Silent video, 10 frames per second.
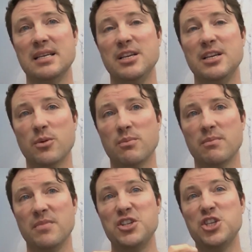you know,
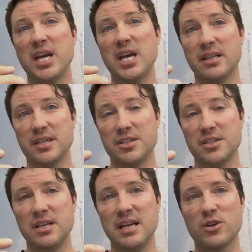the
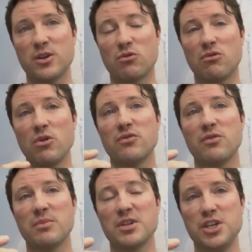challenge and the growth
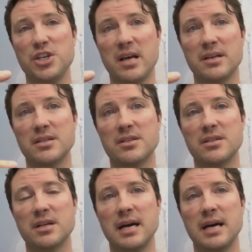from the challenge,